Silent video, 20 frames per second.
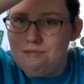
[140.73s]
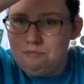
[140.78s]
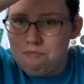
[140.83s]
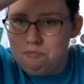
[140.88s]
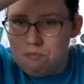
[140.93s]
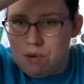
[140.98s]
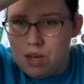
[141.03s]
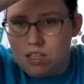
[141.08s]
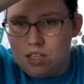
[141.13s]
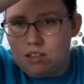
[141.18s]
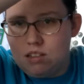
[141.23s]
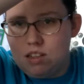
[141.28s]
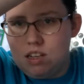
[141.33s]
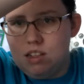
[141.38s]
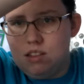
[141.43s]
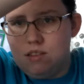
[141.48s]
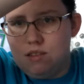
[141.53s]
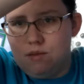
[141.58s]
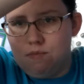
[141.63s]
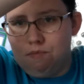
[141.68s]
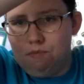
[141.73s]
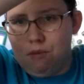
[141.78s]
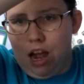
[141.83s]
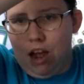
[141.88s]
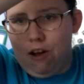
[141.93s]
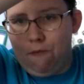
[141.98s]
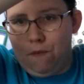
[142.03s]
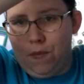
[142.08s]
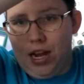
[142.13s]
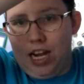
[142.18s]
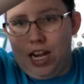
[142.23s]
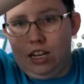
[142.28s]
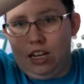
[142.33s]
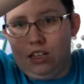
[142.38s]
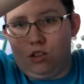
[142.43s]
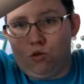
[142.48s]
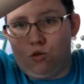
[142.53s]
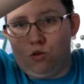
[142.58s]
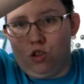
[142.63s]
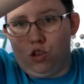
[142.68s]
basically of my high
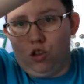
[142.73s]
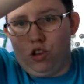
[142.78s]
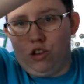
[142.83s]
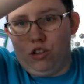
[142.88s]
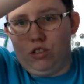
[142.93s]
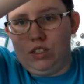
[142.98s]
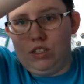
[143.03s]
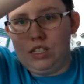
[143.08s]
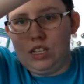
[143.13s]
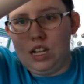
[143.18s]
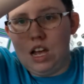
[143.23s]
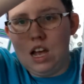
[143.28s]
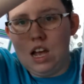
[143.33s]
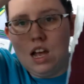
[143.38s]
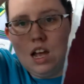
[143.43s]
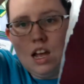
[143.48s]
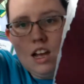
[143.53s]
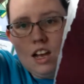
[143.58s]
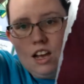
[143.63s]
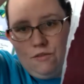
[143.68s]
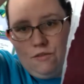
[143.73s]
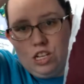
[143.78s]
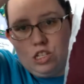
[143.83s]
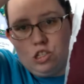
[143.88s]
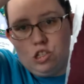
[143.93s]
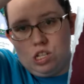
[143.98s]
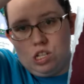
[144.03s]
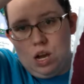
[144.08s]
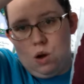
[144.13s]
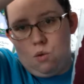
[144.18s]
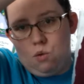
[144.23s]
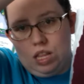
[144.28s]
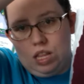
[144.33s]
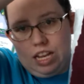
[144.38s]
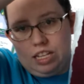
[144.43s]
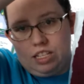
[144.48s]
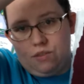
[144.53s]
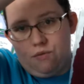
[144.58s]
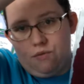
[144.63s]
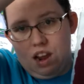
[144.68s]
school shirts. Eventually I would like
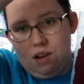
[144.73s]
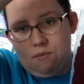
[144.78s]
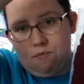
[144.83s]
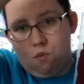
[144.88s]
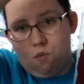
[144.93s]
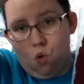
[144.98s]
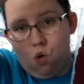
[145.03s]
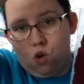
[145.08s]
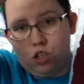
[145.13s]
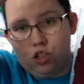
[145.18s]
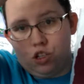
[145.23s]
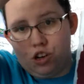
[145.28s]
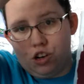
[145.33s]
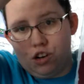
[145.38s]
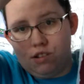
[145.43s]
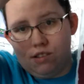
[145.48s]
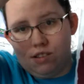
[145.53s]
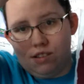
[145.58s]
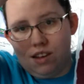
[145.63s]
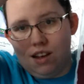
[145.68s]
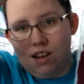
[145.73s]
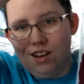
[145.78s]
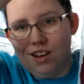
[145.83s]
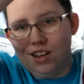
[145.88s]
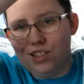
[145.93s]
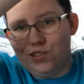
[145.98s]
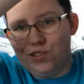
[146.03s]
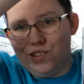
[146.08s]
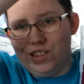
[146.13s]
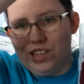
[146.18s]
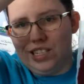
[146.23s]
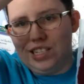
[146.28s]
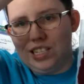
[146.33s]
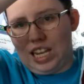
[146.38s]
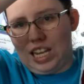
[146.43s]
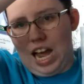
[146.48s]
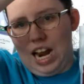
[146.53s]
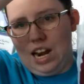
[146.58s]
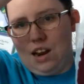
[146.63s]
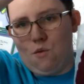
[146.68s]
to find more shirts, so this is
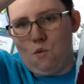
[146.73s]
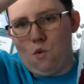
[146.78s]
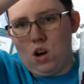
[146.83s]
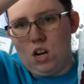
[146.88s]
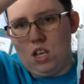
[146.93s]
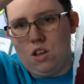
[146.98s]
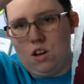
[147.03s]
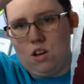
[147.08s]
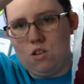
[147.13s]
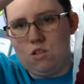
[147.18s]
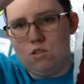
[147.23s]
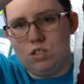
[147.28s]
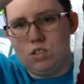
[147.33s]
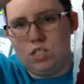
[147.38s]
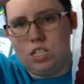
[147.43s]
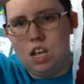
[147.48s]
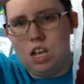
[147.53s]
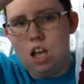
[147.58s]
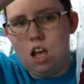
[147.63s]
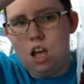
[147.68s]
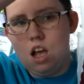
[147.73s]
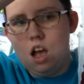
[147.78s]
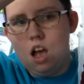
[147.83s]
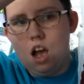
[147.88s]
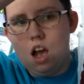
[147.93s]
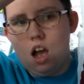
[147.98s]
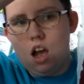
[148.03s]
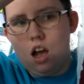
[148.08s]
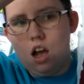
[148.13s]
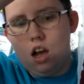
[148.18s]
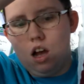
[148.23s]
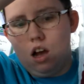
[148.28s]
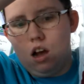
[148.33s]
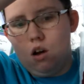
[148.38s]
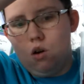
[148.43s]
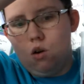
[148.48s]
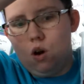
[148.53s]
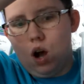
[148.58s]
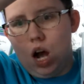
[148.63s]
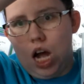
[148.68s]
kind of one of those,
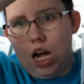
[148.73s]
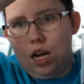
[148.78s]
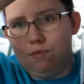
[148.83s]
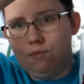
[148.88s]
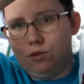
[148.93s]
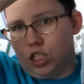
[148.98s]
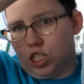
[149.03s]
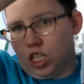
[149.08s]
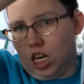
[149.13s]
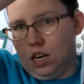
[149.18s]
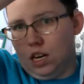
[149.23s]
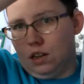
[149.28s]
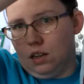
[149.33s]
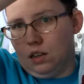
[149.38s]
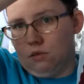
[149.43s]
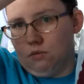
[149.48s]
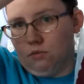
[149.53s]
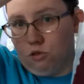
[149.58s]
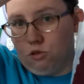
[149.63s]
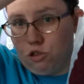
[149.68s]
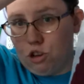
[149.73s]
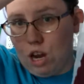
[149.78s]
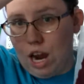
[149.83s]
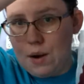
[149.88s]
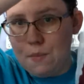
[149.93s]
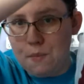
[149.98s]
I'm just gonna try to